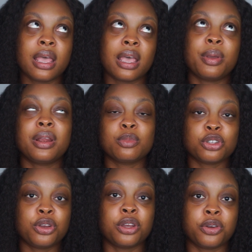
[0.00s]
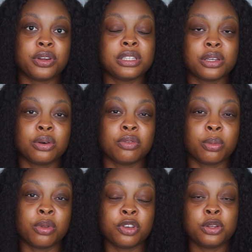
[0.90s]
I mean, I'm sure you can already tell
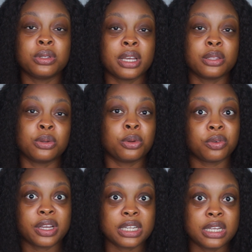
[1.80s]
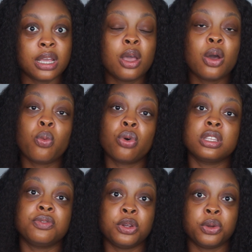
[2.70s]
from the video title already what
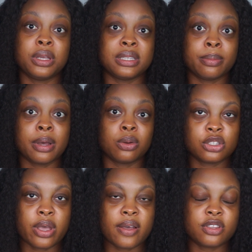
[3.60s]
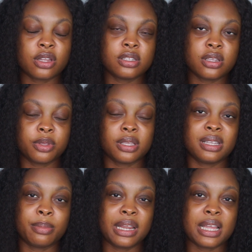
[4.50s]
this video is about. So I have done something
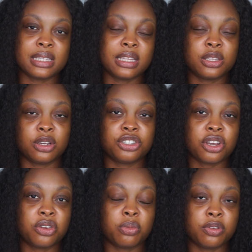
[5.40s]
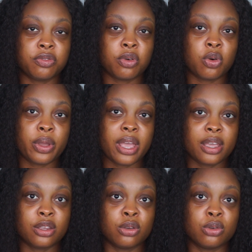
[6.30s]
similar to this on the channel before, where I
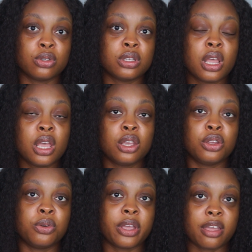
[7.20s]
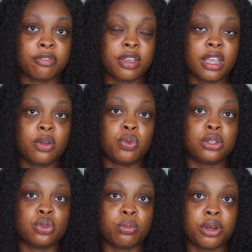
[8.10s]
use, you know, caffeine with
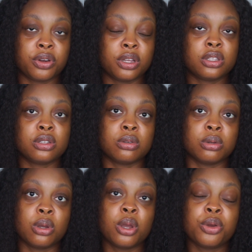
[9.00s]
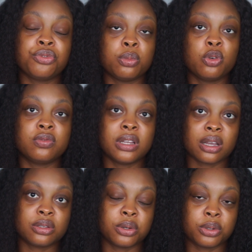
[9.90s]
turmeric to remove
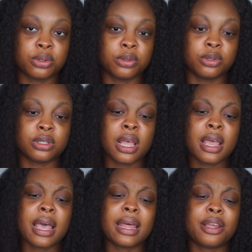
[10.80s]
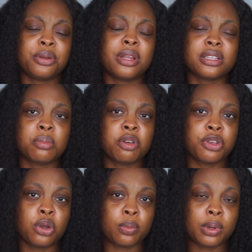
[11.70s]
dark circles, and I know that some of
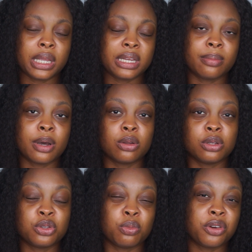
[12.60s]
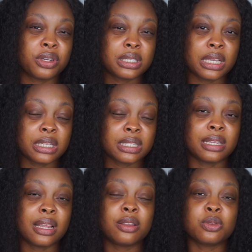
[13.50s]
you complained about the turmeric stains,
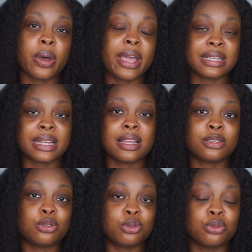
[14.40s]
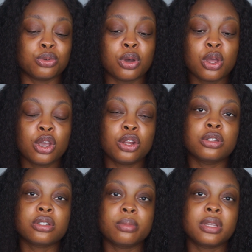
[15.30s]
and that is why I started to do, you know,
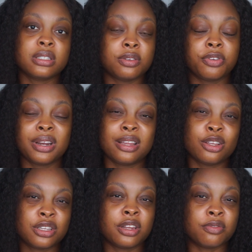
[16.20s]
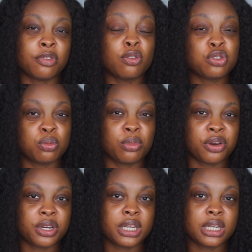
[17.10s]
something different that doesn't involve
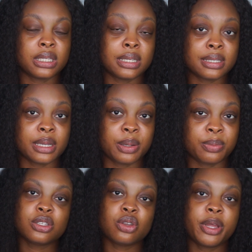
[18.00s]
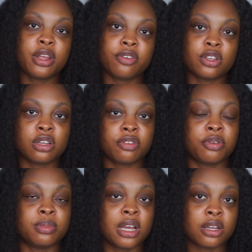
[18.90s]
turmeric this time. So many of us suffer
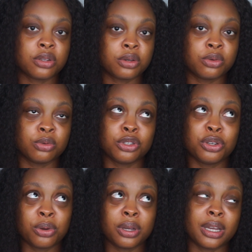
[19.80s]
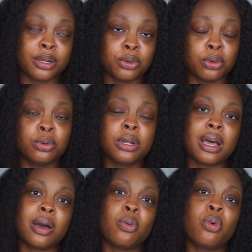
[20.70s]
from dark circles, young and old,
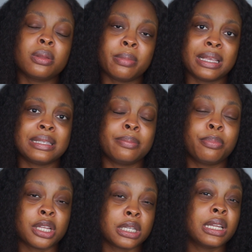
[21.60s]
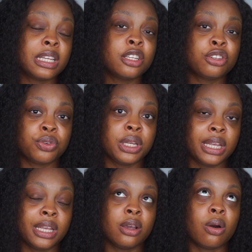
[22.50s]
and what makes it particularly
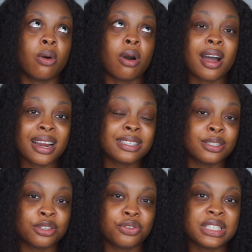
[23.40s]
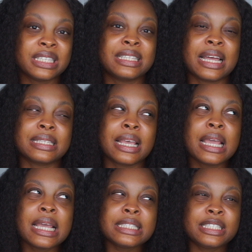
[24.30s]
tricky or hard to treat is that
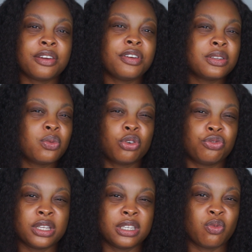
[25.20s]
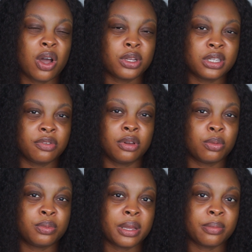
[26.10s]
there isn't one reason why we develop
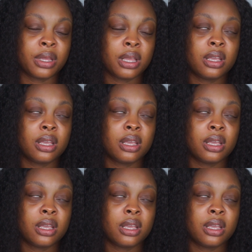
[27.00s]
them.